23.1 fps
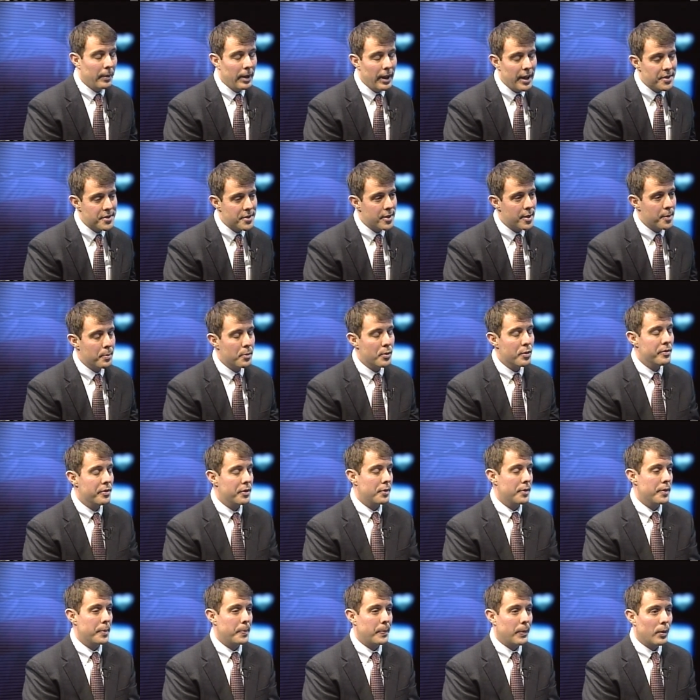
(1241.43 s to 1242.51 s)
as they move
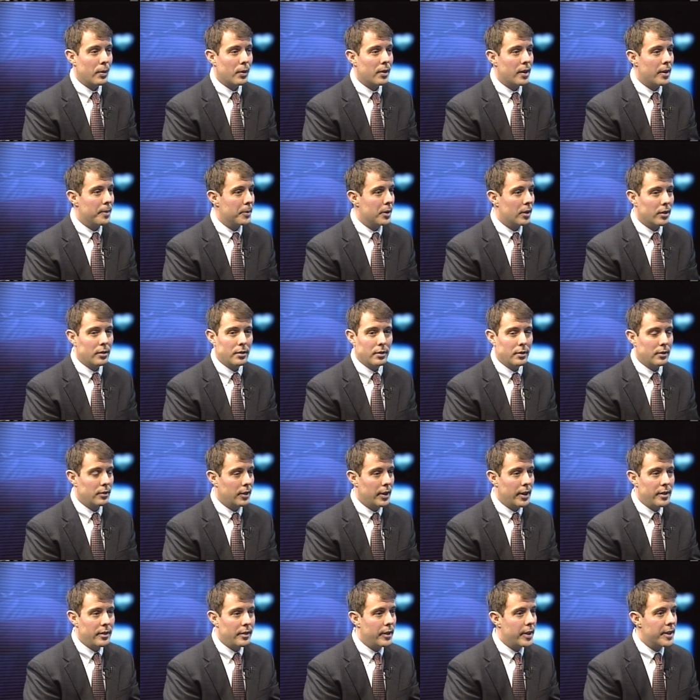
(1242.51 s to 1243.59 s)
through the program,
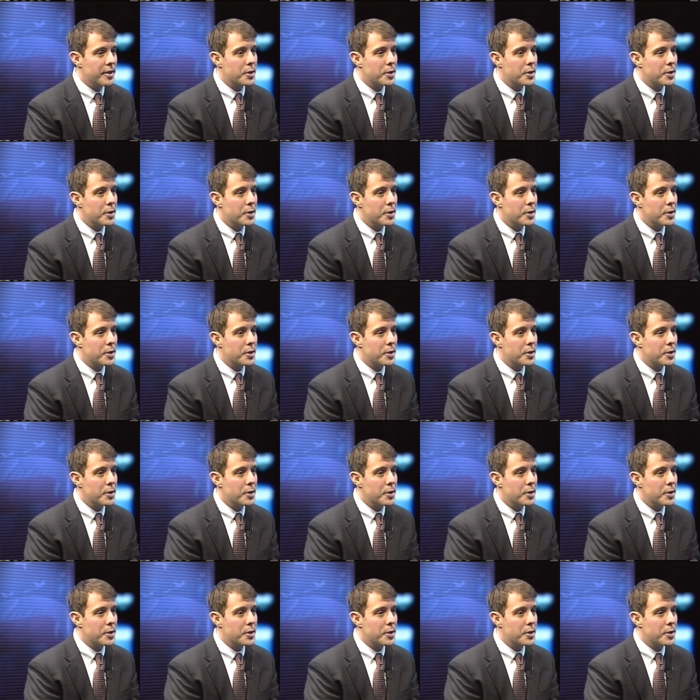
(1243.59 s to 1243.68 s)
they